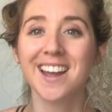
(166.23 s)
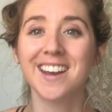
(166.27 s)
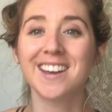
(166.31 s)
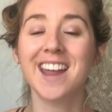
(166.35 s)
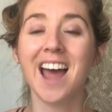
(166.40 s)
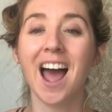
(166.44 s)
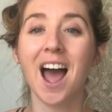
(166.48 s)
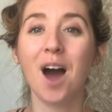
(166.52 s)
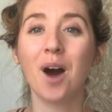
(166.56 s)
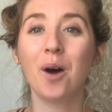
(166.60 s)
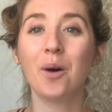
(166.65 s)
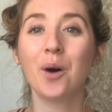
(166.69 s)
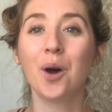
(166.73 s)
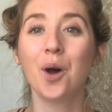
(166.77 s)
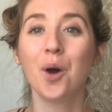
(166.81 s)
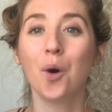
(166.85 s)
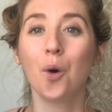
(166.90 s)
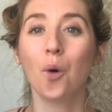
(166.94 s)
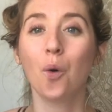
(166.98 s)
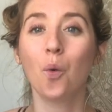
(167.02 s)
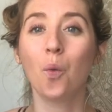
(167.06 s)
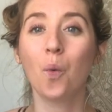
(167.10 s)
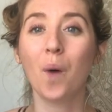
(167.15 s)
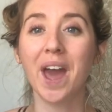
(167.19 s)
Now,
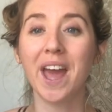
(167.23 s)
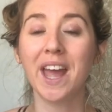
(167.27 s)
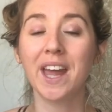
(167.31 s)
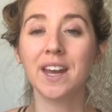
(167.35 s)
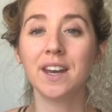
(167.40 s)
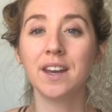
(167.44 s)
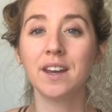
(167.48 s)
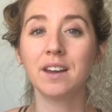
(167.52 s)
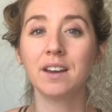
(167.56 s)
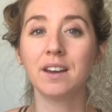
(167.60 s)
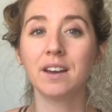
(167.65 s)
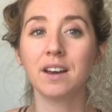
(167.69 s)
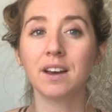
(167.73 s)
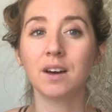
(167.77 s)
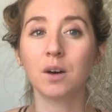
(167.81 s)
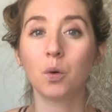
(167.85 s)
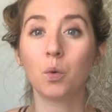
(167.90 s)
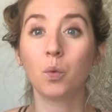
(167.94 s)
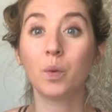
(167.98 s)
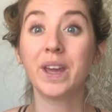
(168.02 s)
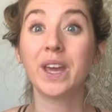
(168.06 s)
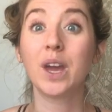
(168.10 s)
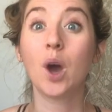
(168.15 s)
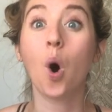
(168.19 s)
when
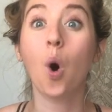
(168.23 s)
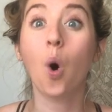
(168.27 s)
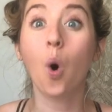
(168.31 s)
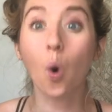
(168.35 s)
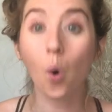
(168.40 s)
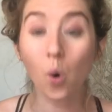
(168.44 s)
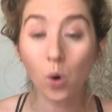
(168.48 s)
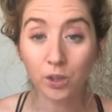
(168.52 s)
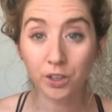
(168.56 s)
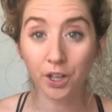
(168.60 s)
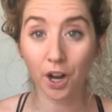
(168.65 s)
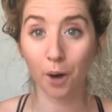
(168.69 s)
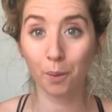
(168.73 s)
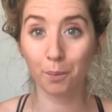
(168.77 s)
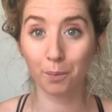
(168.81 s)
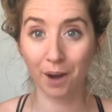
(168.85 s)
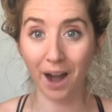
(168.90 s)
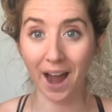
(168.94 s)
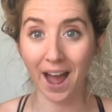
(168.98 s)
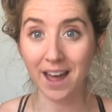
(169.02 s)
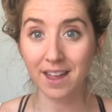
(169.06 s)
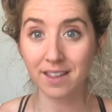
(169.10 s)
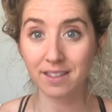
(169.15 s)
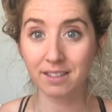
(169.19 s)
we hold our
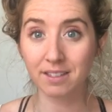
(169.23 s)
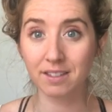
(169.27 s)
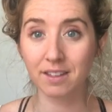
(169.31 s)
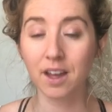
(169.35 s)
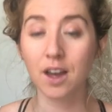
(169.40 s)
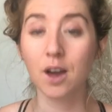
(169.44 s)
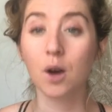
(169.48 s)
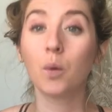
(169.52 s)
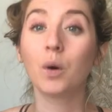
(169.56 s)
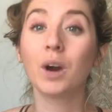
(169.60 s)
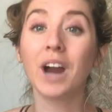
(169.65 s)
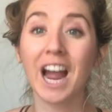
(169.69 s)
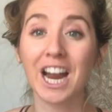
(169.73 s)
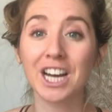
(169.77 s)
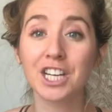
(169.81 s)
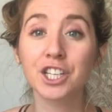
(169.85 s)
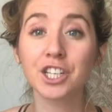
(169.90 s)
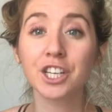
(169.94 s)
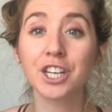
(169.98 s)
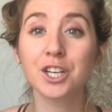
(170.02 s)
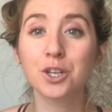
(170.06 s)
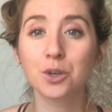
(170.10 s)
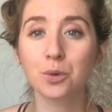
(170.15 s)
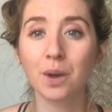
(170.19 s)
breath, we're
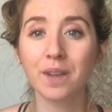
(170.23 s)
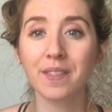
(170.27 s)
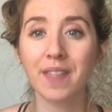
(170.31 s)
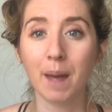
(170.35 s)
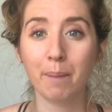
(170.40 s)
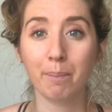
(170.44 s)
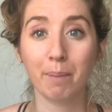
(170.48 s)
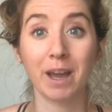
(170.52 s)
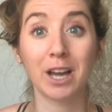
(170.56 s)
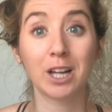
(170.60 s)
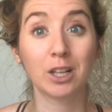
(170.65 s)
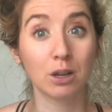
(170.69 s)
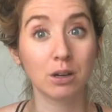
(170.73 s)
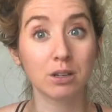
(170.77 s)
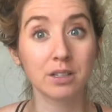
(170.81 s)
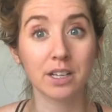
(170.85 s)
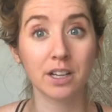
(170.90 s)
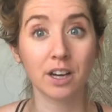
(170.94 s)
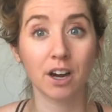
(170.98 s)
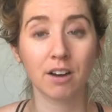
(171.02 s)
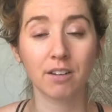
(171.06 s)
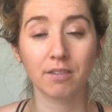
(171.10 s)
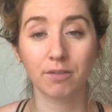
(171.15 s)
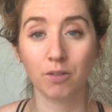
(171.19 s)
actually doing that by
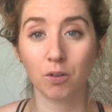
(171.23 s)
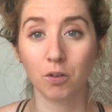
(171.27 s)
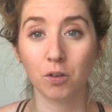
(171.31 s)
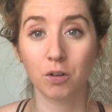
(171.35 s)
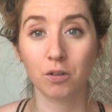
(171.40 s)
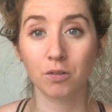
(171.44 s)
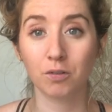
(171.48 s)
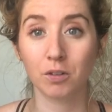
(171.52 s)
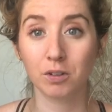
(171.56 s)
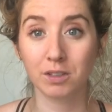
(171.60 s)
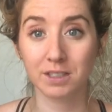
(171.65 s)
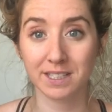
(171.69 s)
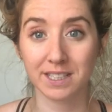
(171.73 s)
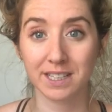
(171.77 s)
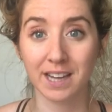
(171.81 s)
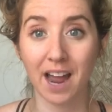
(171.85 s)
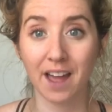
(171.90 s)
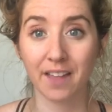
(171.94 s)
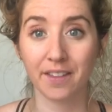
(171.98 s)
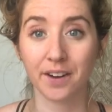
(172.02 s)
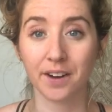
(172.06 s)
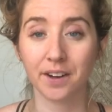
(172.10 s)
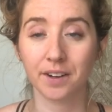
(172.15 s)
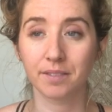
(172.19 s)
closing our vocal folds
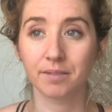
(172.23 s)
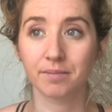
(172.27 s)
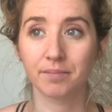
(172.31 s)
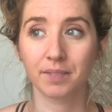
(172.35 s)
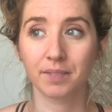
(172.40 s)
together.